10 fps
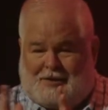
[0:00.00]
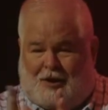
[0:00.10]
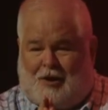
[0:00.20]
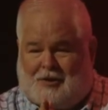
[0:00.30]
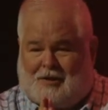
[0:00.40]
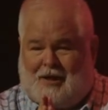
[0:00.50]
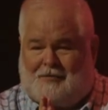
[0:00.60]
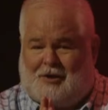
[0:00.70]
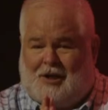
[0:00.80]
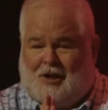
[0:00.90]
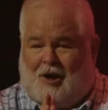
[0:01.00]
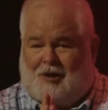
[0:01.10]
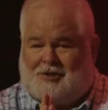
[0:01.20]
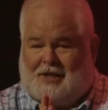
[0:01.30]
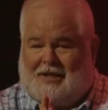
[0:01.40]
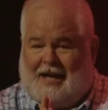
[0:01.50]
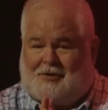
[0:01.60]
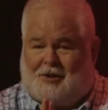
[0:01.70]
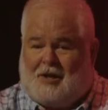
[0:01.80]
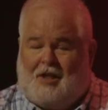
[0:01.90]
Ark of the Covenant are
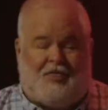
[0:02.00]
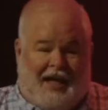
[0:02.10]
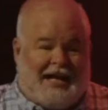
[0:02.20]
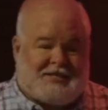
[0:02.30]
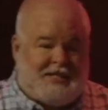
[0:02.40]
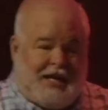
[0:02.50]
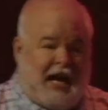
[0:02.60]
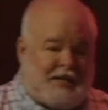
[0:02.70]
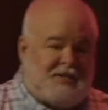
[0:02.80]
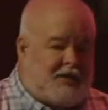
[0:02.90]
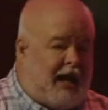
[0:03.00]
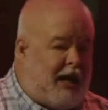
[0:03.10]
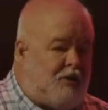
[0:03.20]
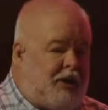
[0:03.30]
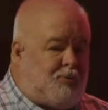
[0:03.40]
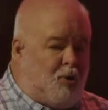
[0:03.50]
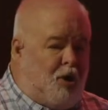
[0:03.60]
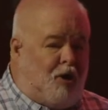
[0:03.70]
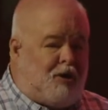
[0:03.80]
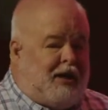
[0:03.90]
together, that's not entirely
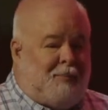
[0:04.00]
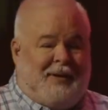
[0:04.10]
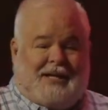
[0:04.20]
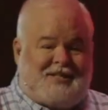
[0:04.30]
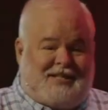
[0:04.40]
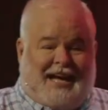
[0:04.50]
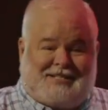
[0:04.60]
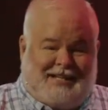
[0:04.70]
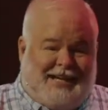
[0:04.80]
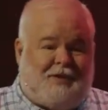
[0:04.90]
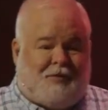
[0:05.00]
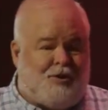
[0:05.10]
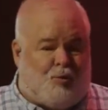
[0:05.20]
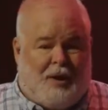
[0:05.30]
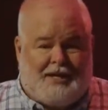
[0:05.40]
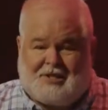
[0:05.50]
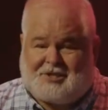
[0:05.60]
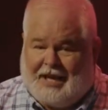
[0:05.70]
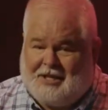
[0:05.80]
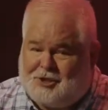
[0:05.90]
wrong, because that's even the way the
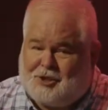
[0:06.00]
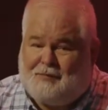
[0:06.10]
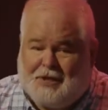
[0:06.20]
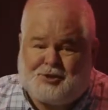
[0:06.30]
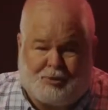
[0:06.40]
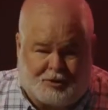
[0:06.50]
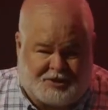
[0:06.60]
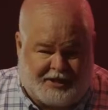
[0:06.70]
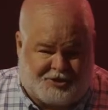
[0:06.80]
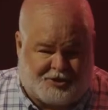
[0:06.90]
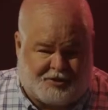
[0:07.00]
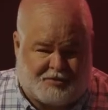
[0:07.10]
sages of Israel teach it.